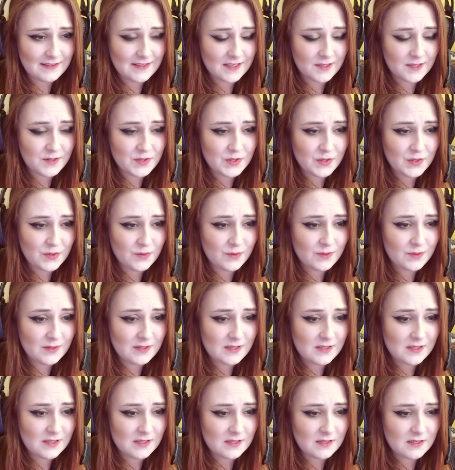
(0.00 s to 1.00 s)

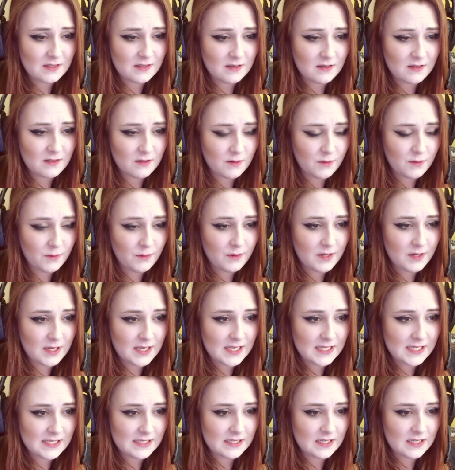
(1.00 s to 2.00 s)
Tattoos? Who
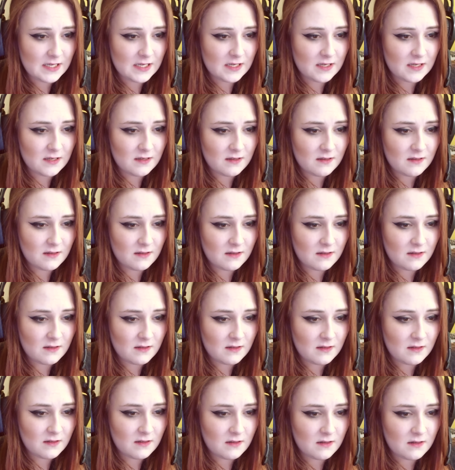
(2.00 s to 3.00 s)
is he?
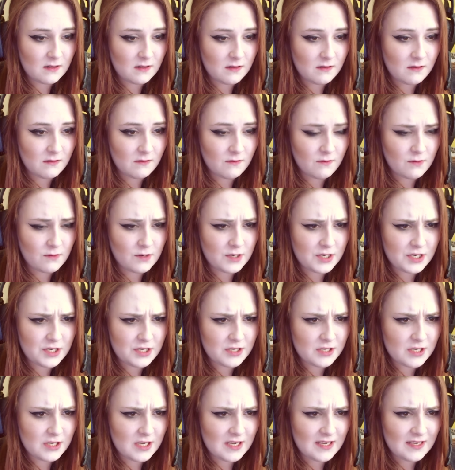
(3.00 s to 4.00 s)
Or
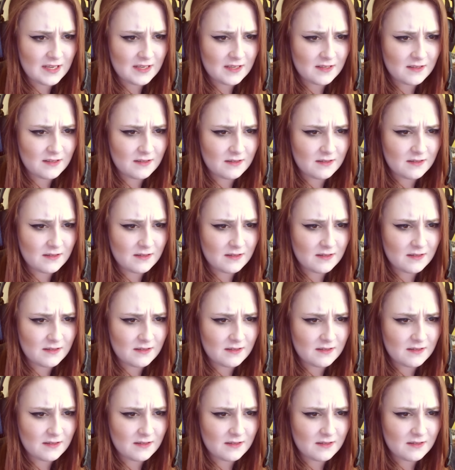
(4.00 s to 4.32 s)
she?